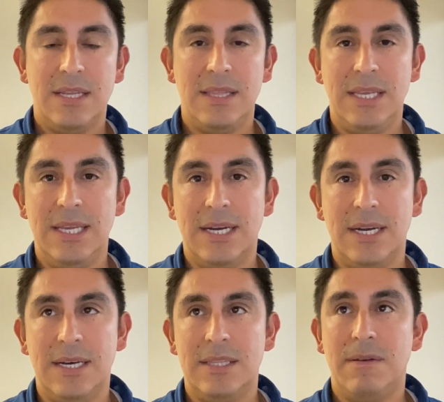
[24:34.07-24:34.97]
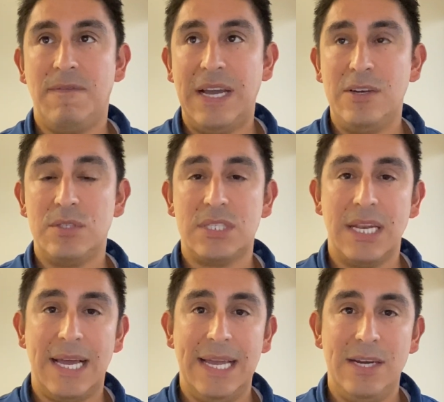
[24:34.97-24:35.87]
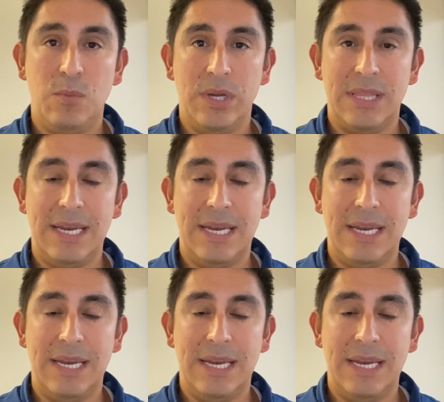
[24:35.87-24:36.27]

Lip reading: the final slide with